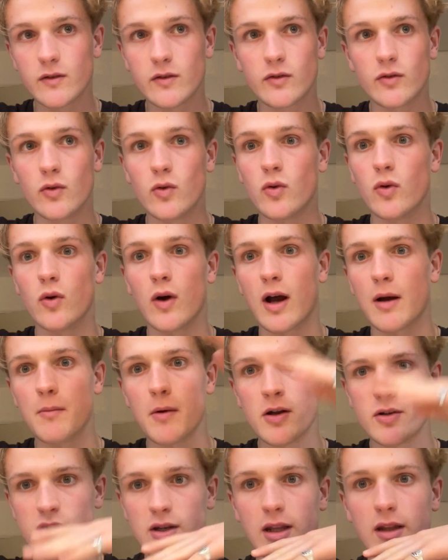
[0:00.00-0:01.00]
saw how
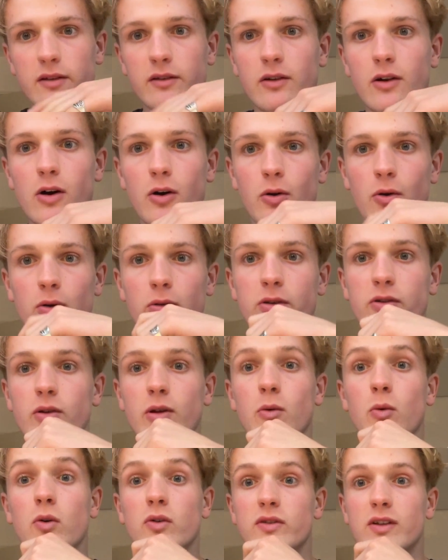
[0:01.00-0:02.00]
much I need to know. So it
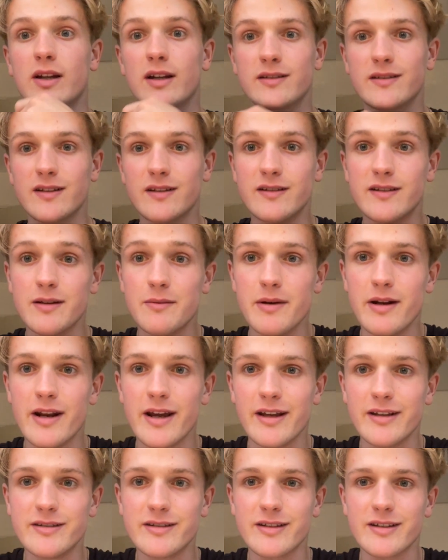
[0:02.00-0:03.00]
wasn't as
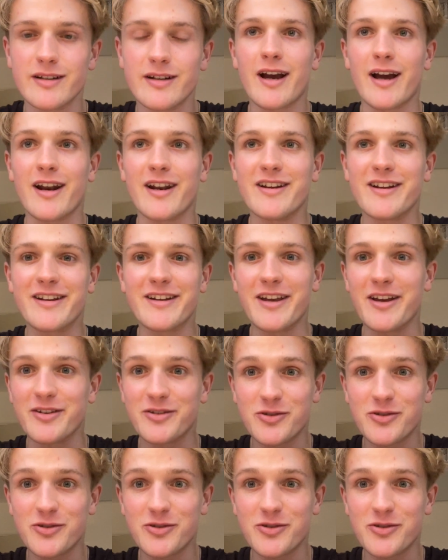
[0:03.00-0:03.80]
intimidating and I didn't get as